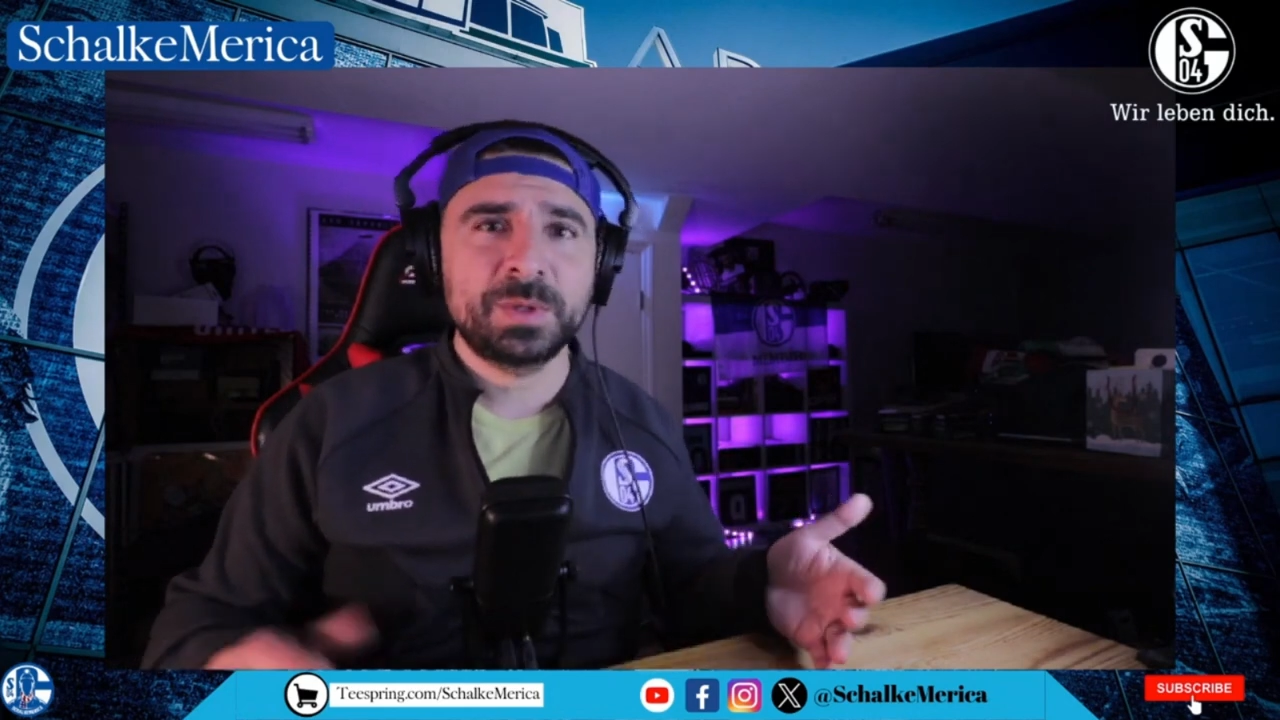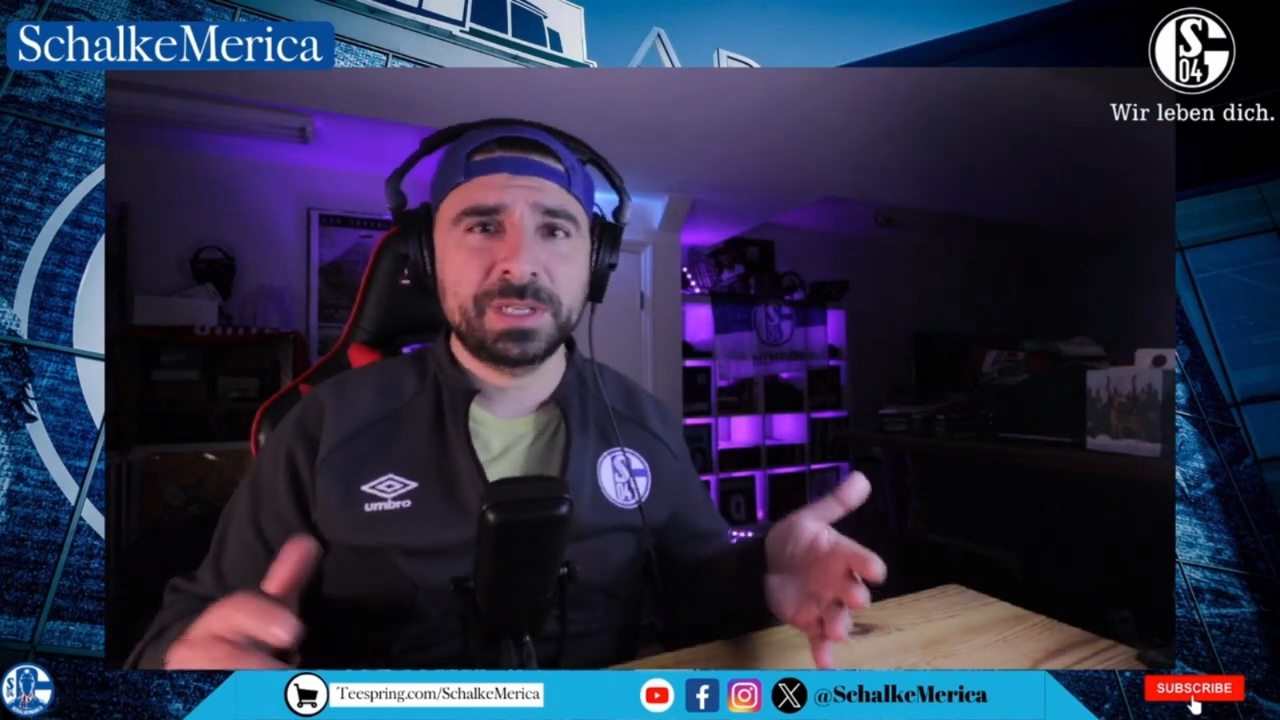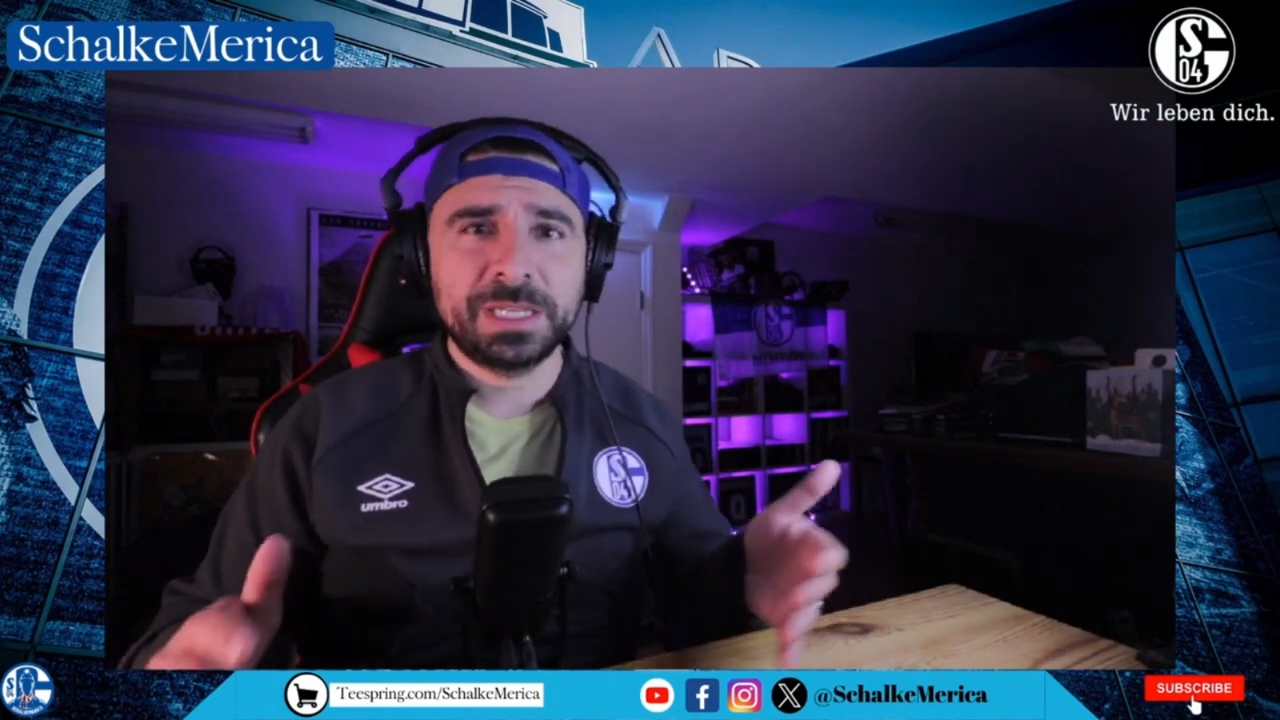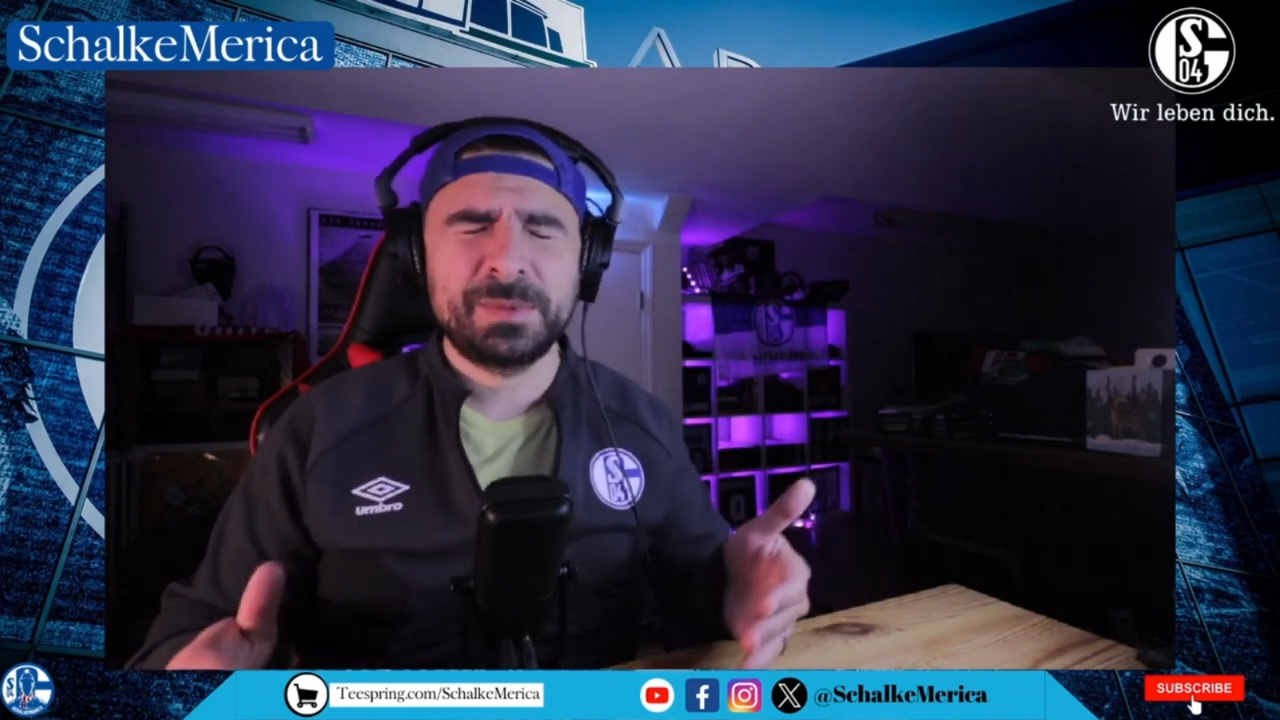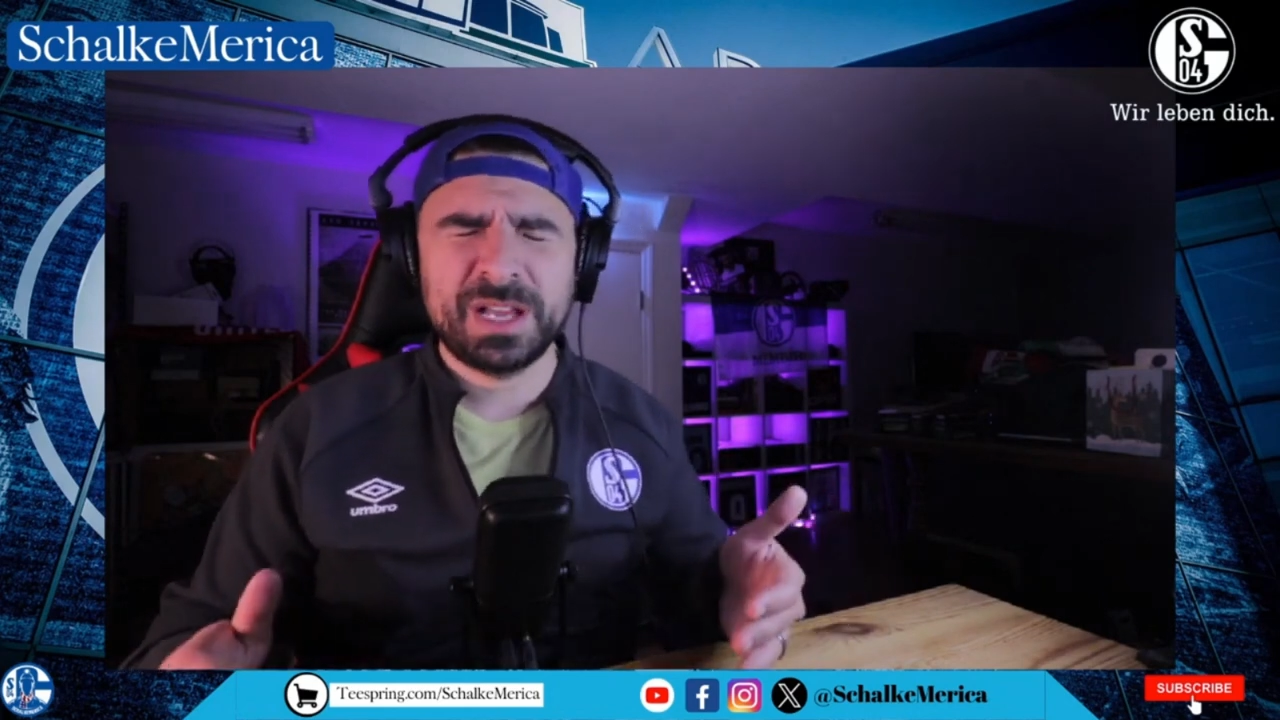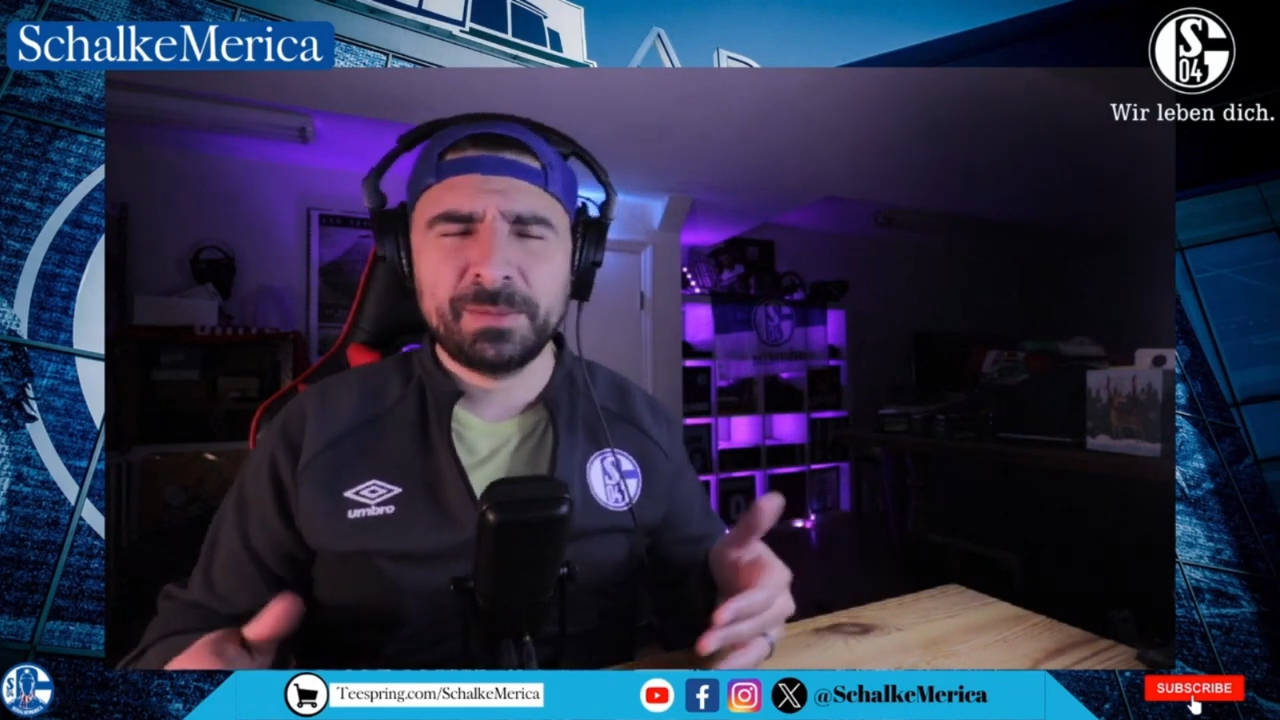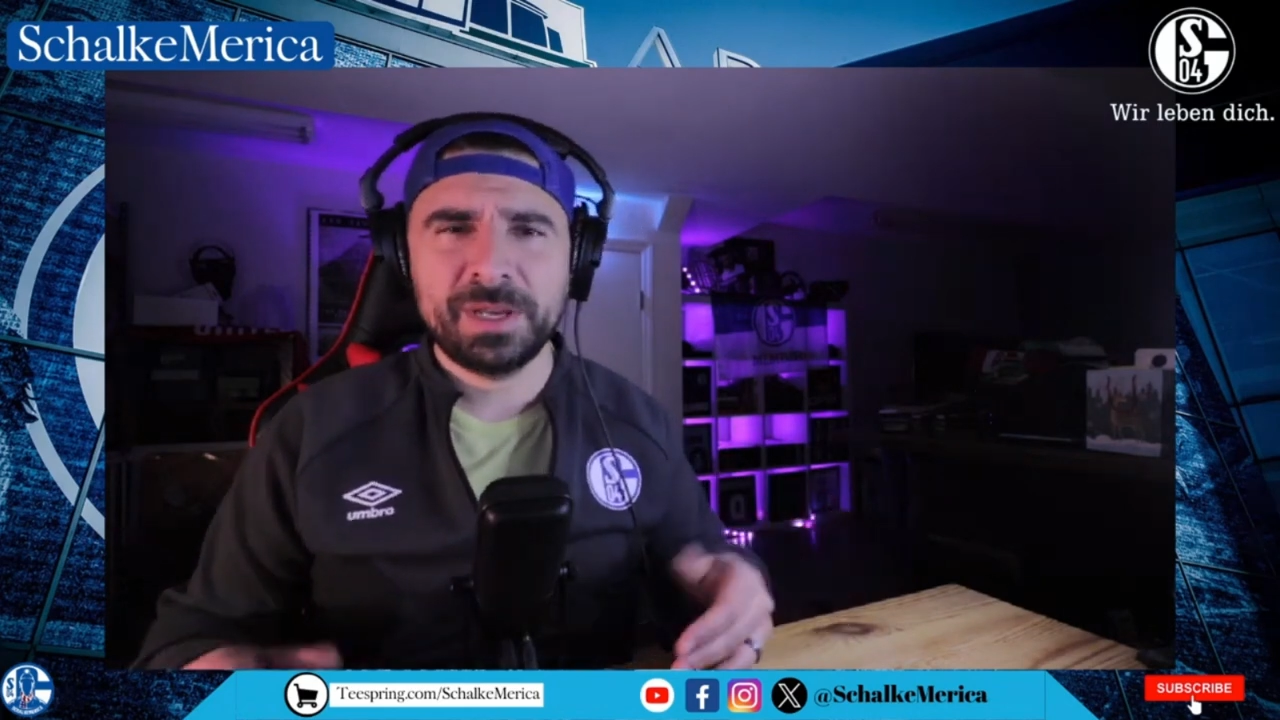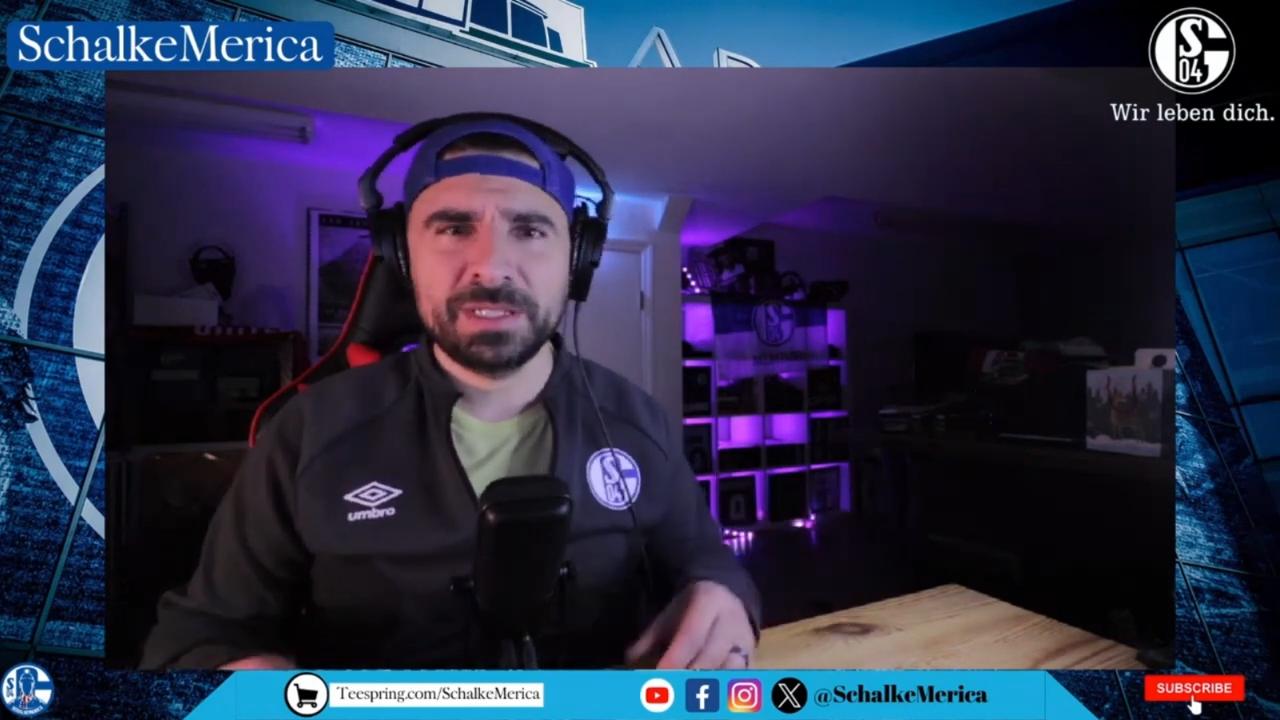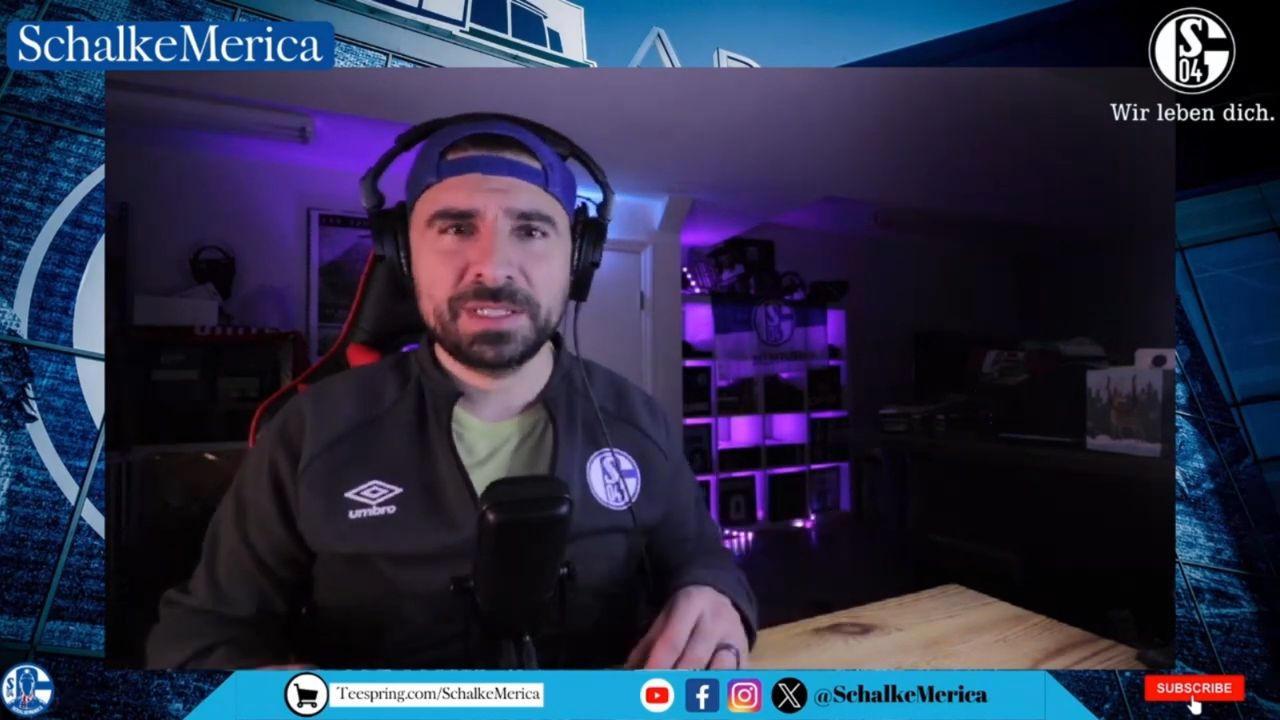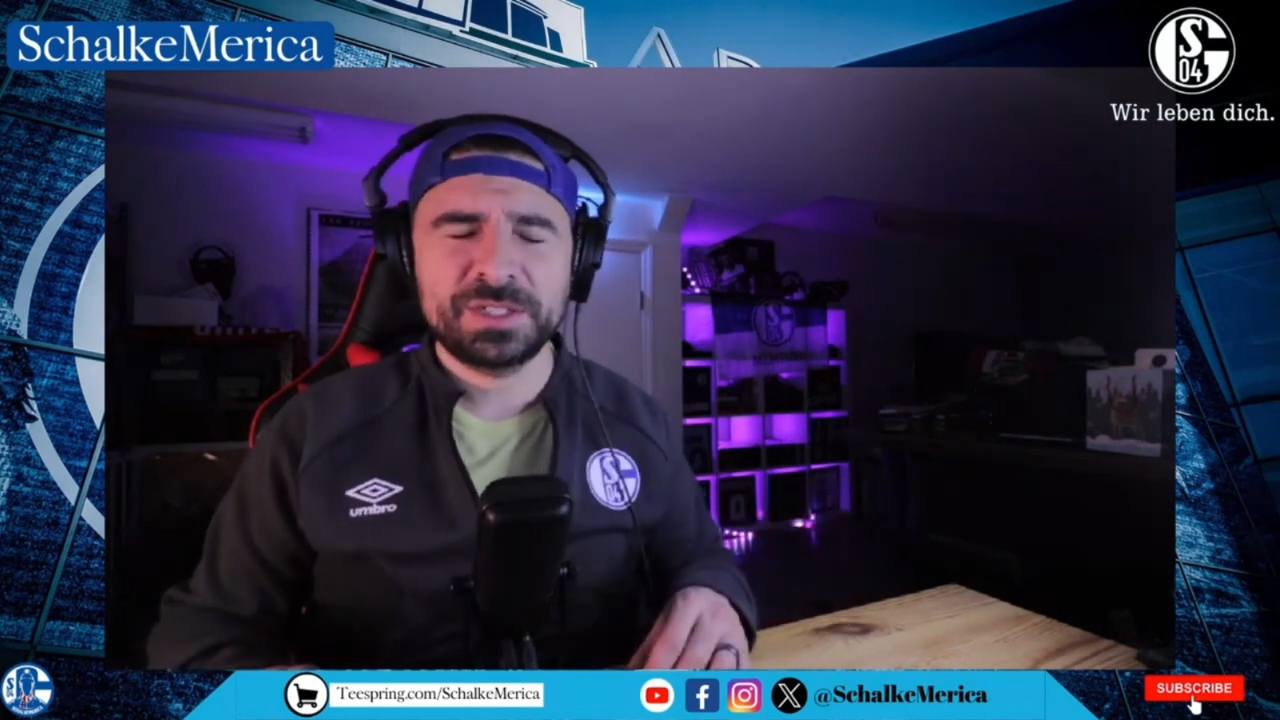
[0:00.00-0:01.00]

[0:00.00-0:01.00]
we're going to keep Kahneman as a